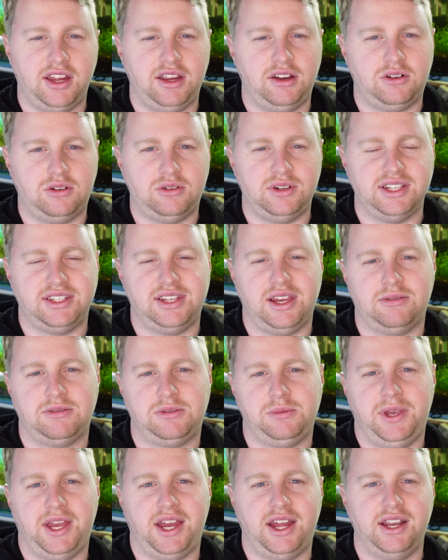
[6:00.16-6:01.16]
it always
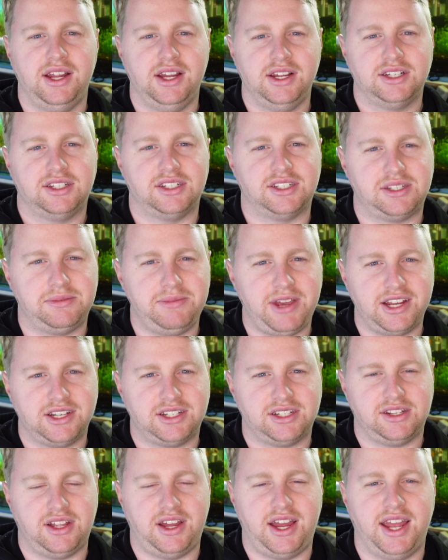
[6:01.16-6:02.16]
helps me out to
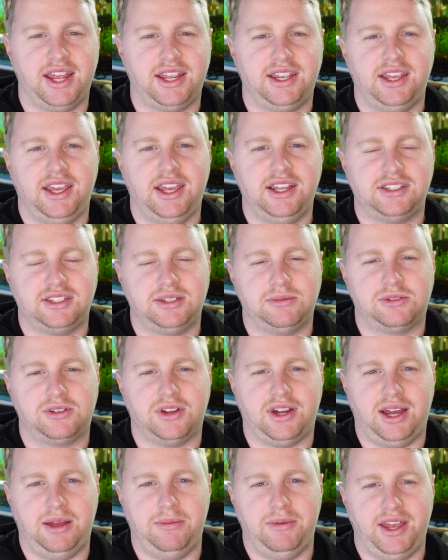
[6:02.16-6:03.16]
smash like, hit
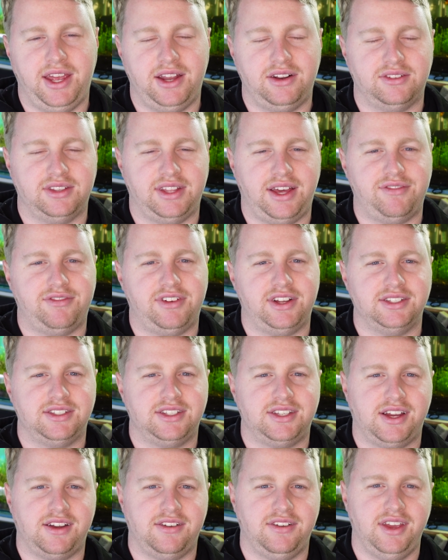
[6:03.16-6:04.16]
subscribe, and all that fun
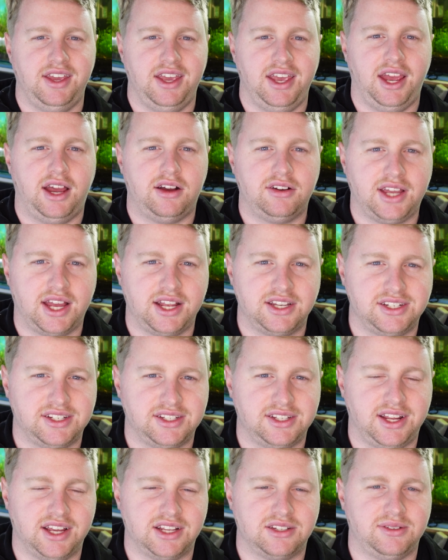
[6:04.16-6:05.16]
stuff. I'll catch you
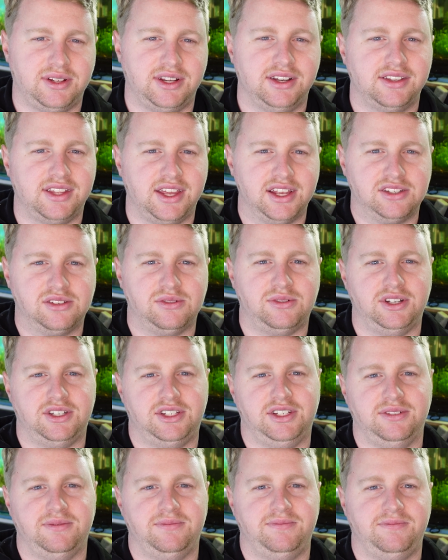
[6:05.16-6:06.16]
on the next one. Thanks for watching.